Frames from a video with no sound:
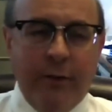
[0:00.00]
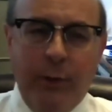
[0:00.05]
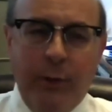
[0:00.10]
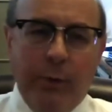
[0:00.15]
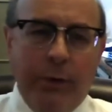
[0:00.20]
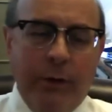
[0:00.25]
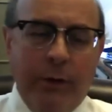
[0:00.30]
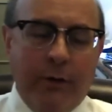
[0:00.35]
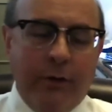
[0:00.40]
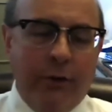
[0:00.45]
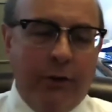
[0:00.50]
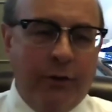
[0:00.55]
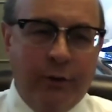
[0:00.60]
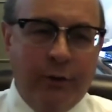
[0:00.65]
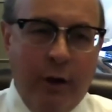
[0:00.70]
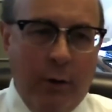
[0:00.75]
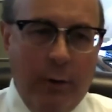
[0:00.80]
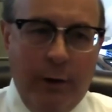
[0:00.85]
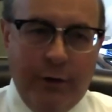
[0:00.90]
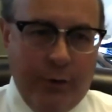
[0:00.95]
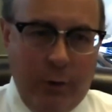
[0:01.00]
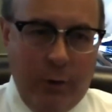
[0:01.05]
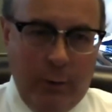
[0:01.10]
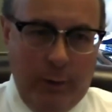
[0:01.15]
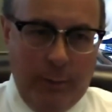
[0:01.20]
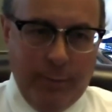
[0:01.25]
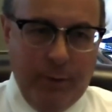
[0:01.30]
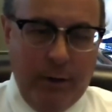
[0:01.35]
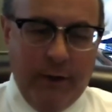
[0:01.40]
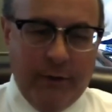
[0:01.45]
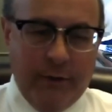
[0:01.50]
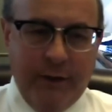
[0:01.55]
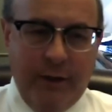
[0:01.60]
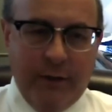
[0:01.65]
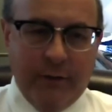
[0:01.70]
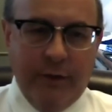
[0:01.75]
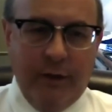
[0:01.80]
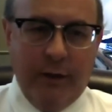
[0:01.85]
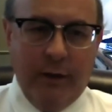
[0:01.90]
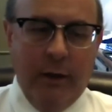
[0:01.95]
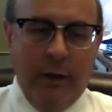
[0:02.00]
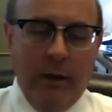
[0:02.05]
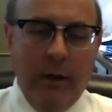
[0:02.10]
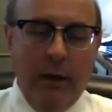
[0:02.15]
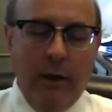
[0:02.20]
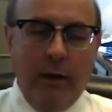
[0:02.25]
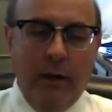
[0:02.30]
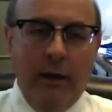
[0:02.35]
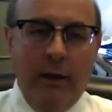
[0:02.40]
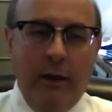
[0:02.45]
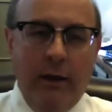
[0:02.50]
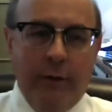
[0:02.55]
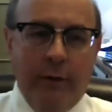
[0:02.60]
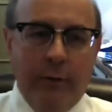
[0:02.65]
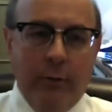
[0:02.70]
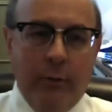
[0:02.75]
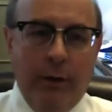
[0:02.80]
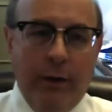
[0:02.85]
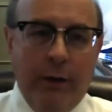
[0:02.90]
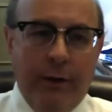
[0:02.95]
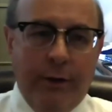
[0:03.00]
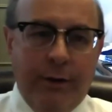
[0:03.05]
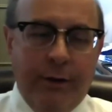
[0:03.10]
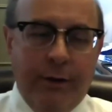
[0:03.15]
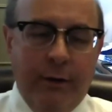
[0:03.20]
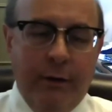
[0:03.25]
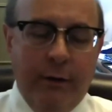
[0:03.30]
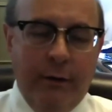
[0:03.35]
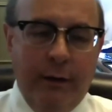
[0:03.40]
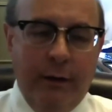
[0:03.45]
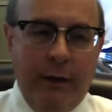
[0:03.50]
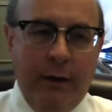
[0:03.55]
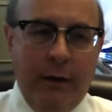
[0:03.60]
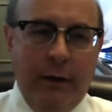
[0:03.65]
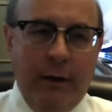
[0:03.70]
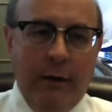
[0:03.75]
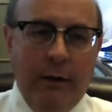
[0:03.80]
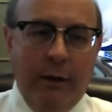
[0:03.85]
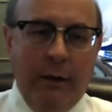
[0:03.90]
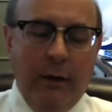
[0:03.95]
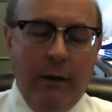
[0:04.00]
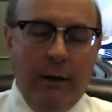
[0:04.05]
We would not discourage early processing, even with the